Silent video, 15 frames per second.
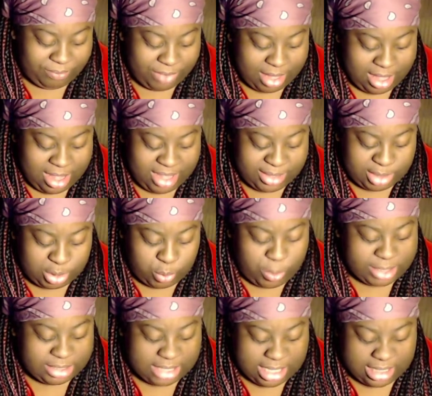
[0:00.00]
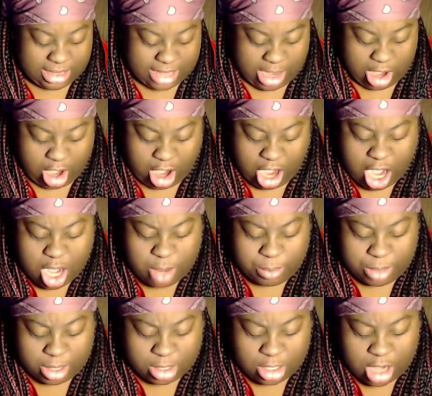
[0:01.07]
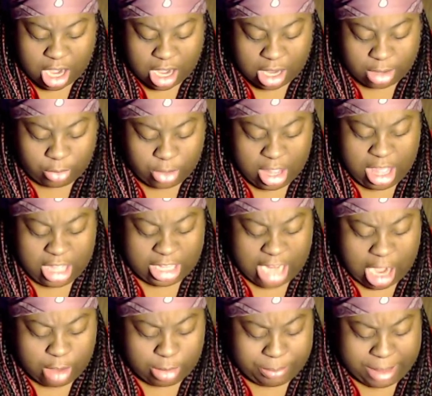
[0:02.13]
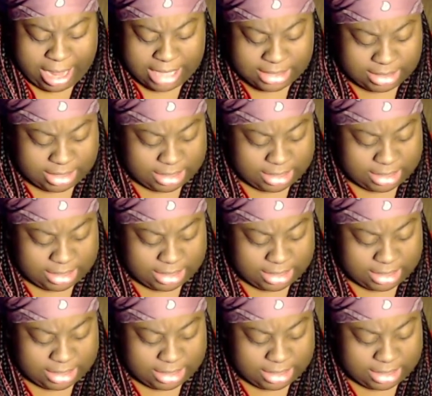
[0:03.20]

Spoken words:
squishing their armored carapaces